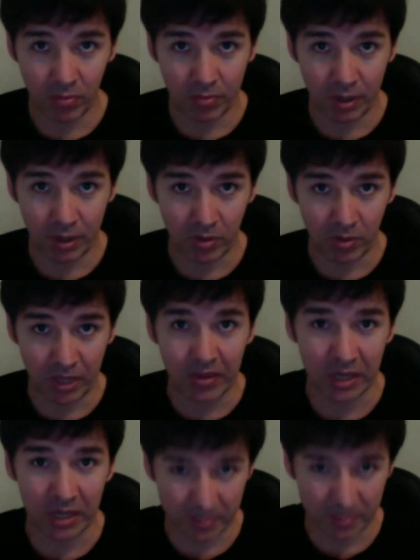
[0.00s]
but without
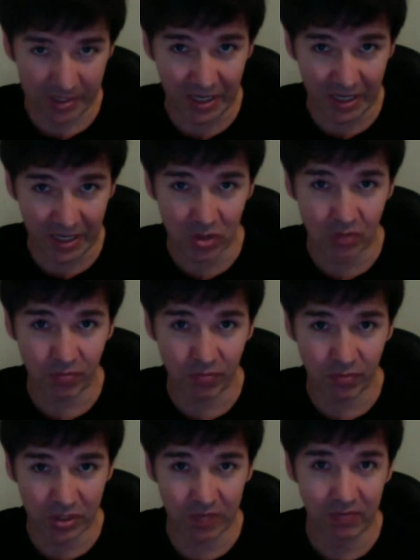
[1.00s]
the expectation of
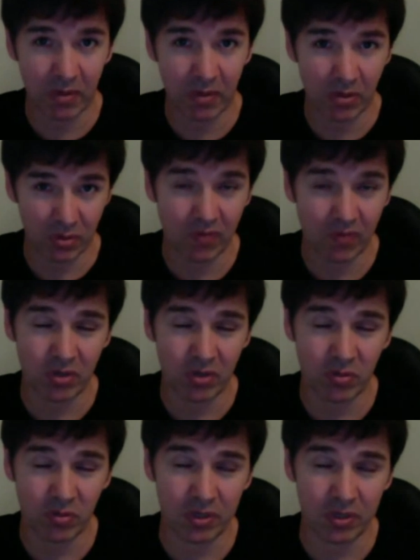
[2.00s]
receiving, because often
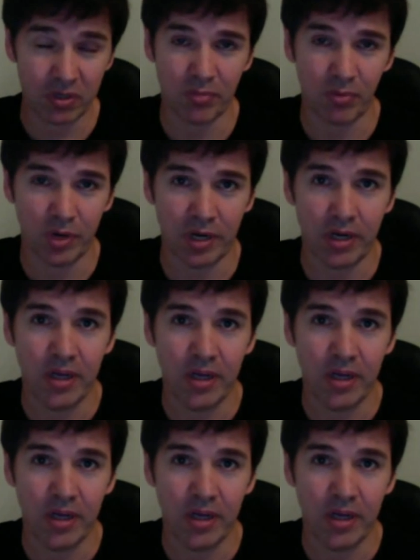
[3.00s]
you'll be disappointed.